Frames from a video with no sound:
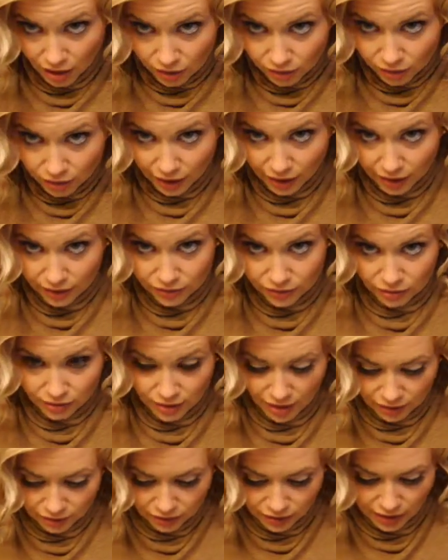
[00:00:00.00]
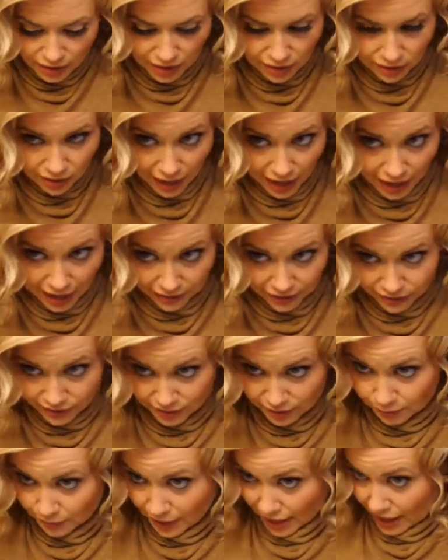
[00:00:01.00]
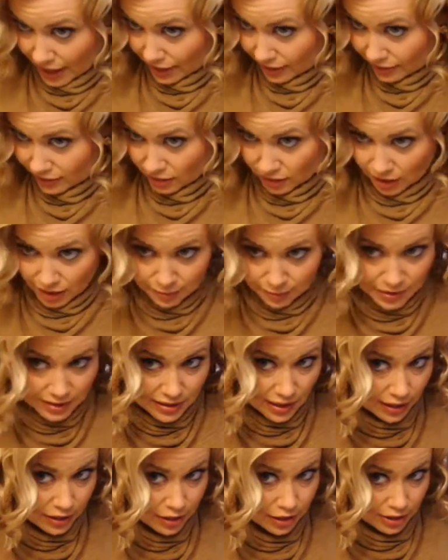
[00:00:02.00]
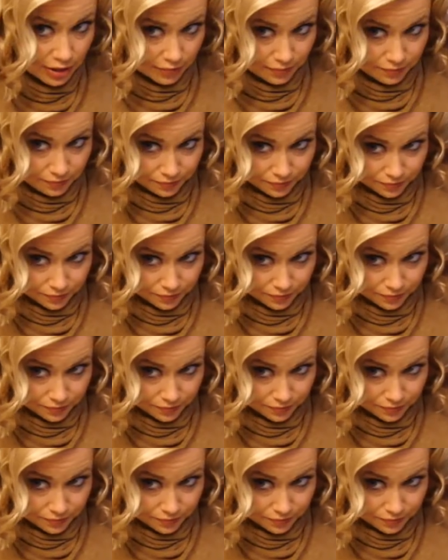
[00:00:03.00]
Okay, so now for that last back top section.